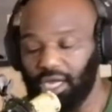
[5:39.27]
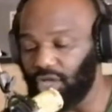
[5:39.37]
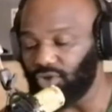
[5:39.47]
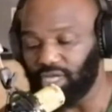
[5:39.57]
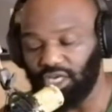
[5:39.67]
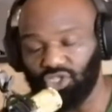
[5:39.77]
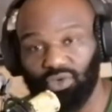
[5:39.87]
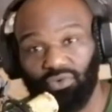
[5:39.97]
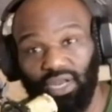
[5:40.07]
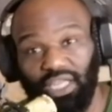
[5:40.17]
Now you get
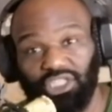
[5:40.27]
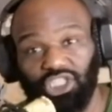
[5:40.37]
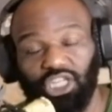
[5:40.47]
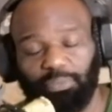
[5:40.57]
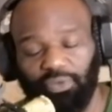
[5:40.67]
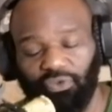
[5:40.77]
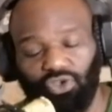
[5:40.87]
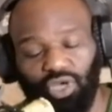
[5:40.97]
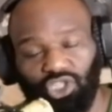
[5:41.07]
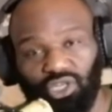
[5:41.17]
into a relationship
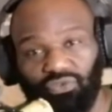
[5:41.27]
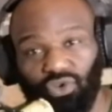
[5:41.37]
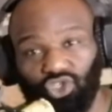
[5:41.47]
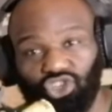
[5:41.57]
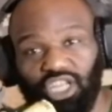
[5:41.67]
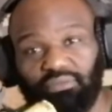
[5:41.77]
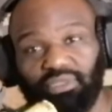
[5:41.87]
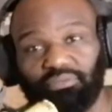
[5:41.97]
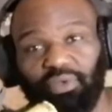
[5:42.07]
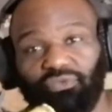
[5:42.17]
before you achieve your
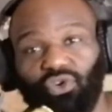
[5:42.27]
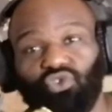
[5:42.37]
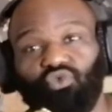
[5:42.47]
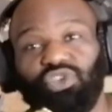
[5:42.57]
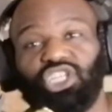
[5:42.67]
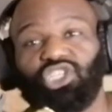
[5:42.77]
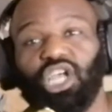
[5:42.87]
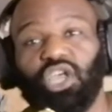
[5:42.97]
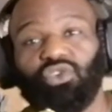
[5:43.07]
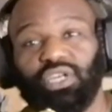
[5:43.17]
dreams, before you
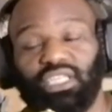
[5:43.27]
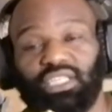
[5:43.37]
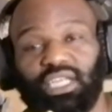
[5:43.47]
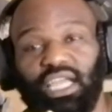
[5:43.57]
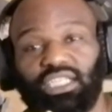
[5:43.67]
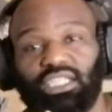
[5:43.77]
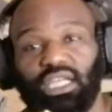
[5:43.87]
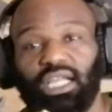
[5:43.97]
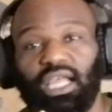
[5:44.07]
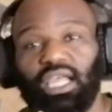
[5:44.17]
reach your
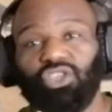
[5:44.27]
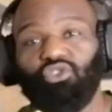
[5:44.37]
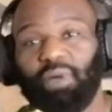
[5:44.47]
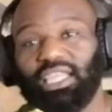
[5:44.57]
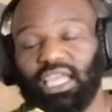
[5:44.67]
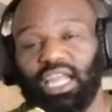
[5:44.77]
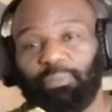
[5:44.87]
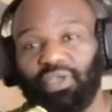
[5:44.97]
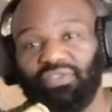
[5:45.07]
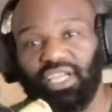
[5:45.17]
destination, you might end
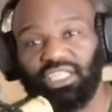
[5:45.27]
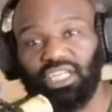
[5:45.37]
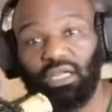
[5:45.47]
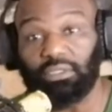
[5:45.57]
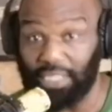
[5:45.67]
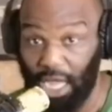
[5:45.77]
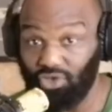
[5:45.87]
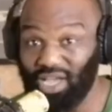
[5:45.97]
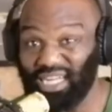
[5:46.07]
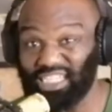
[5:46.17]
up having a child. Now
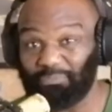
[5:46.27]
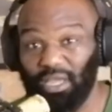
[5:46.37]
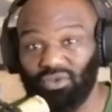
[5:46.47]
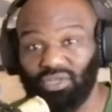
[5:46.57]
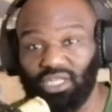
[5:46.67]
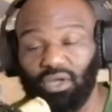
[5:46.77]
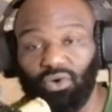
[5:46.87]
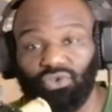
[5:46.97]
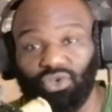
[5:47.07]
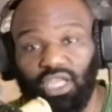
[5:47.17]
you gotta spend
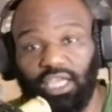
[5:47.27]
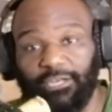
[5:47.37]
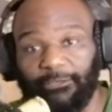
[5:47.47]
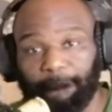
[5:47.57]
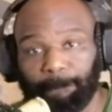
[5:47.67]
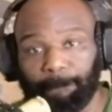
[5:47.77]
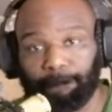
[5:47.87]
on your kid.